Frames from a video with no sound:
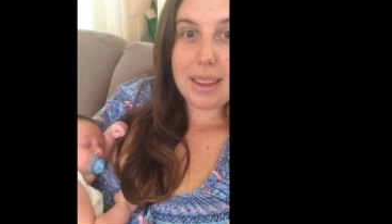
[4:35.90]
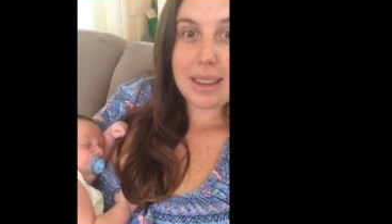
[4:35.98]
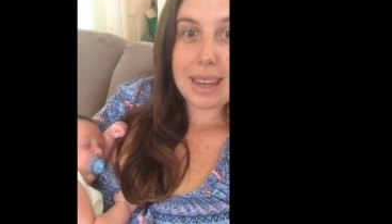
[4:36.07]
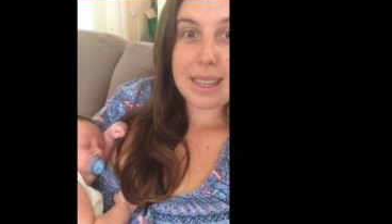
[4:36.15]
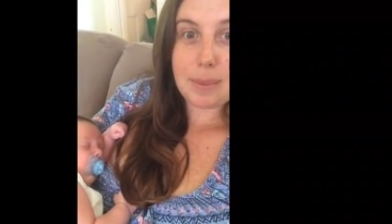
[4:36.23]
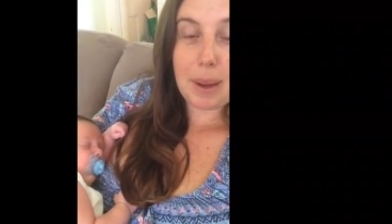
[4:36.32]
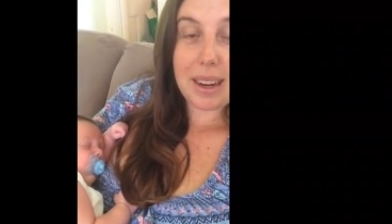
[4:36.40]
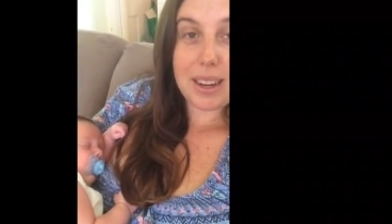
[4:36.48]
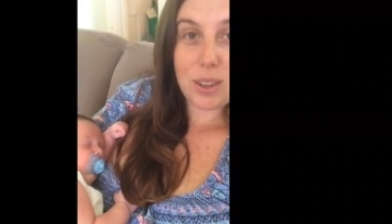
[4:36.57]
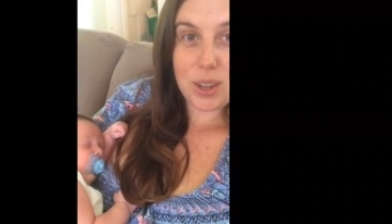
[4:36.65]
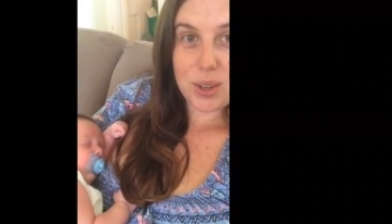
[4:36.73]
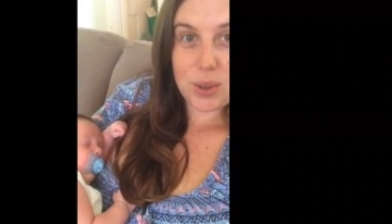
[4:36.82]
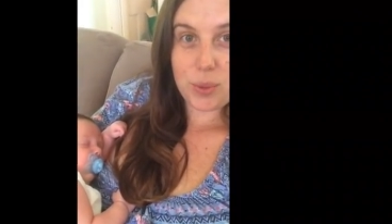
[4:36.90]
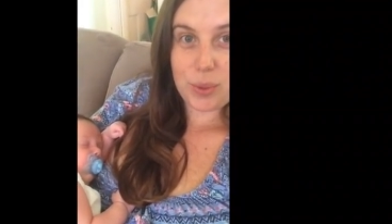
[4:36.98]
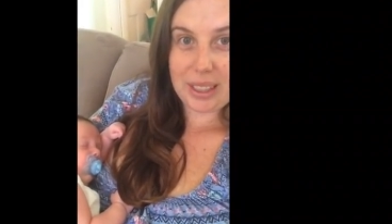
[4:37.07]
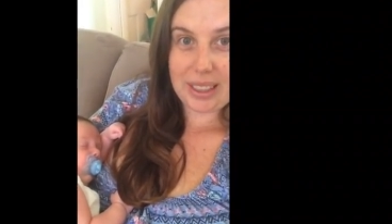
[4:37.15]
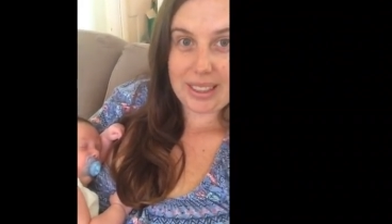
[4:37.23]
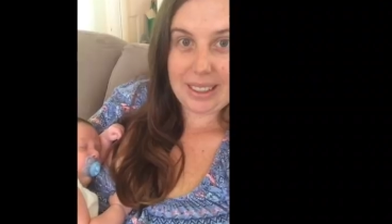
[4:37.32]
yes, but it just
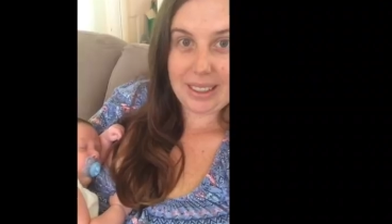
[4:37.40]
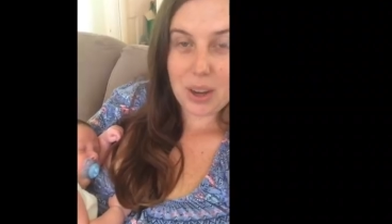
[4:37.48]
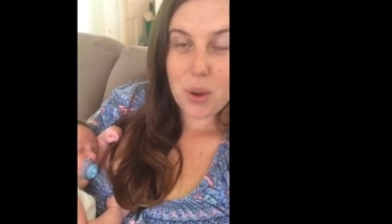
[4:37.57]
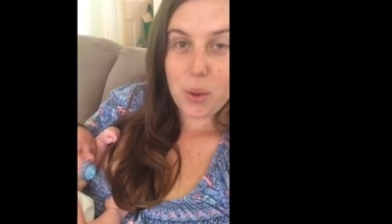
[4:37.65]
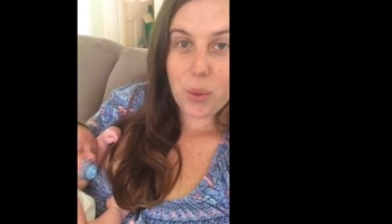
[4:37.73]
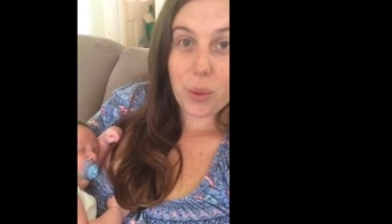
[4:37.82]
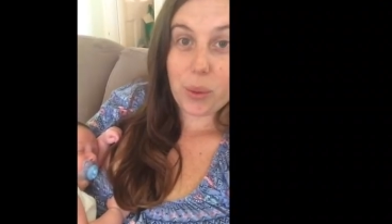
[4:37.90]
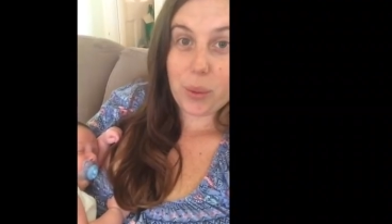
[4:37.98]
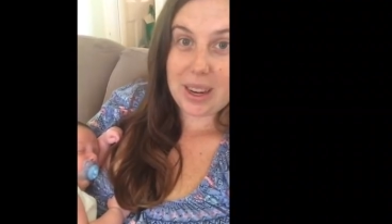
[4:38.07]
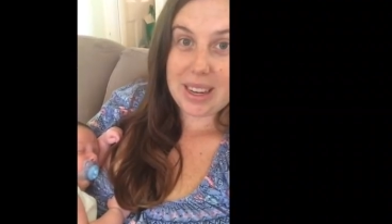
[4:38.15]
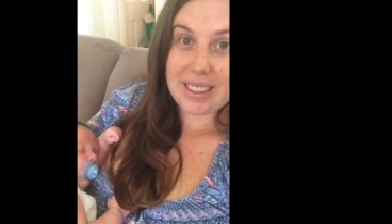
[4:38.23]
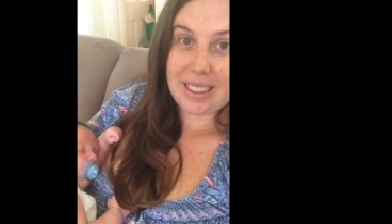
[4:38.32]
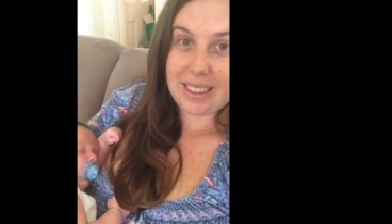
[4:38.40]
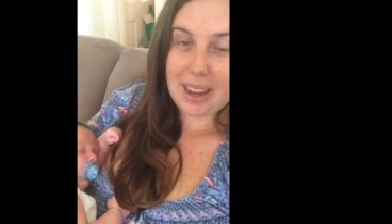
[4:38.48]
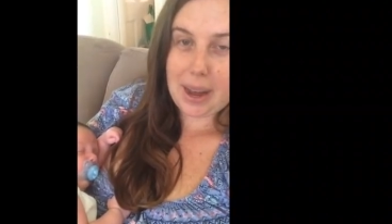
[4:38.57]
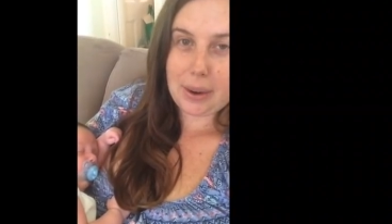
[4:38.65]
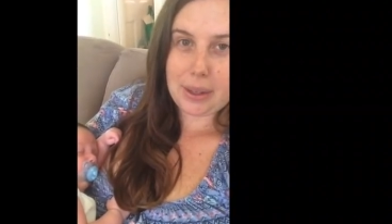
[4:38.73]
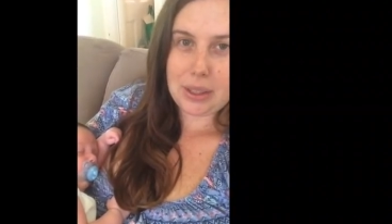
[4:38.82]
really always
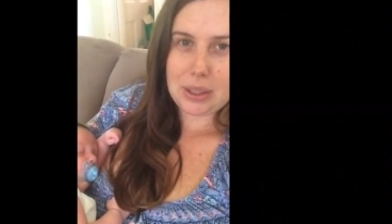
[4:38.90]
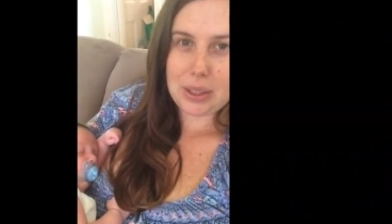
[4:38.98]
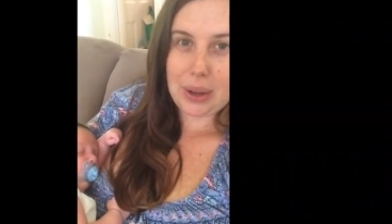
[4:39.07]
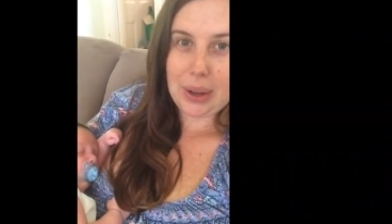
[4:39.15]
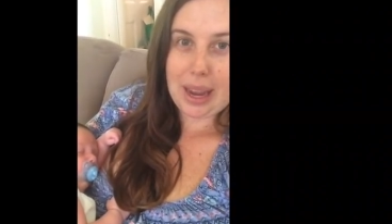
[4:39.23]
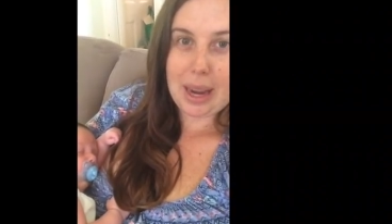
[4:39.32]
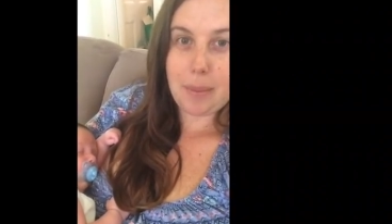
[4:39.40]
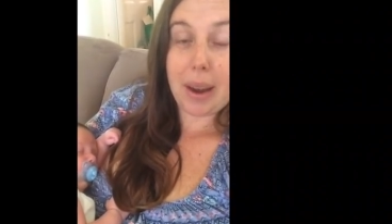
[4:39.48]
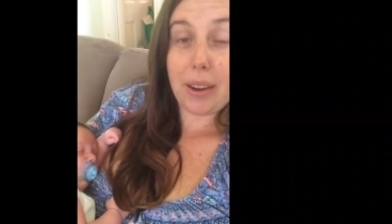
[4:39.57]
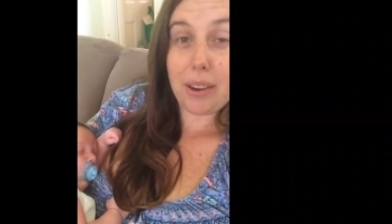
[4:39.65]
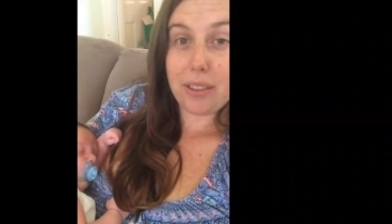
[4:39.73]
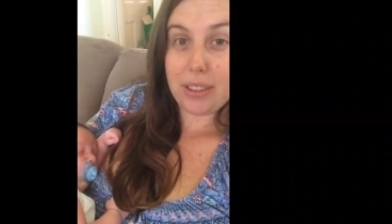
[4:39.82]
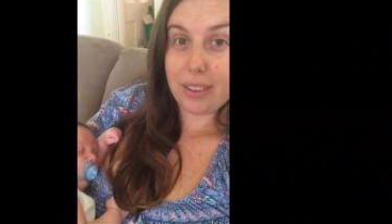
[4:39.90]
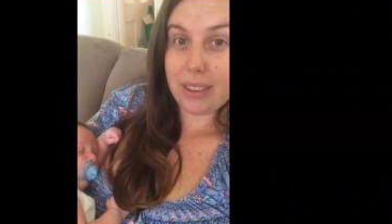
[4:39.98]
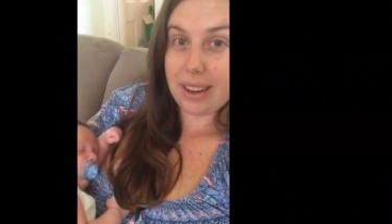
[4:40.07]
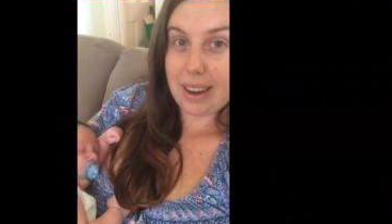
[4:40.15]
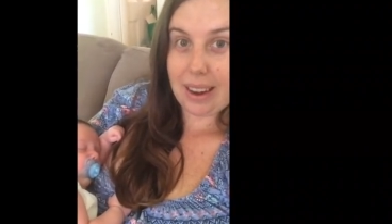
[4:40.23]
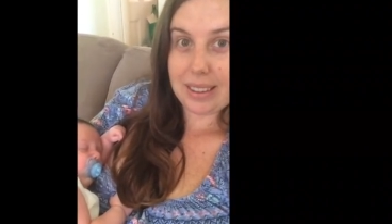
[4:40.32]
encouraged her and made her feel
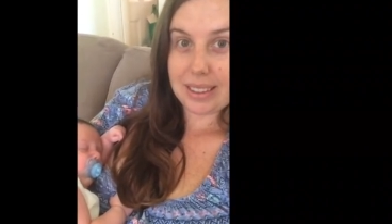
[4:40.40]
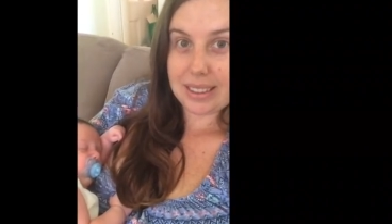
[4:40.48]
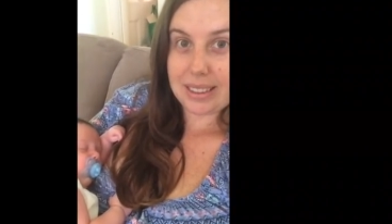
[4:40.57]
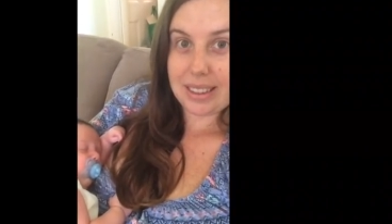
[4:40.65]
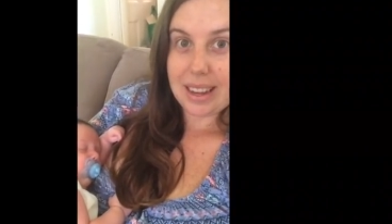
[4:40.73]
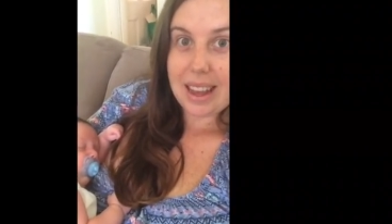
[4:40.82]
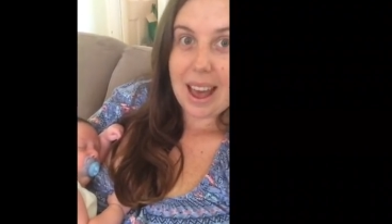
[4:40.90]
connected